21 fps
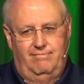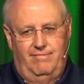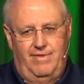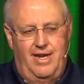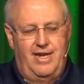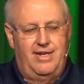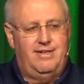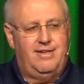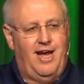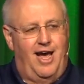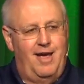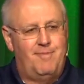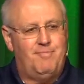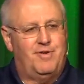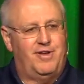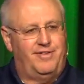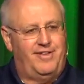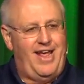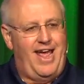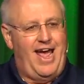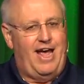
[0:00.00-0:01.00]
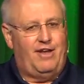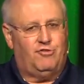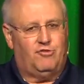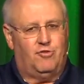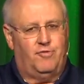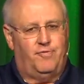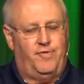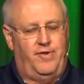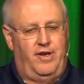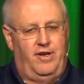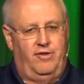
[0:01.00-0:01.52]
end-time
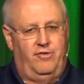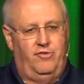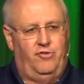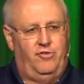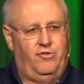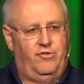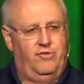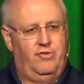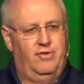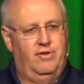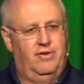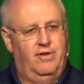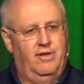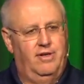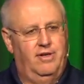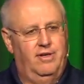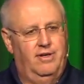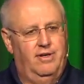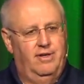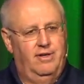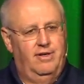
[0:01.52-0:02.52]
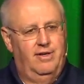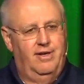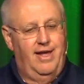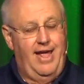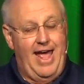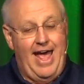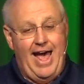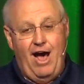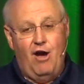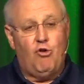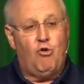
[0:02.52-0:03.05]
catastrophes.
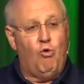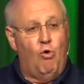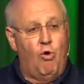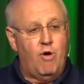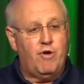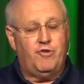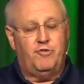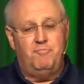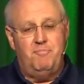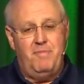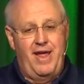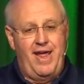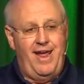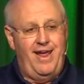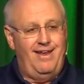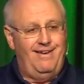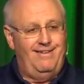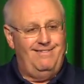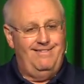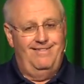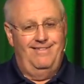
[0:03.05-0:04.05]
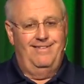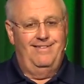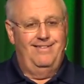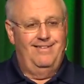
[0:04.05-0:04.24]
Al Gore's made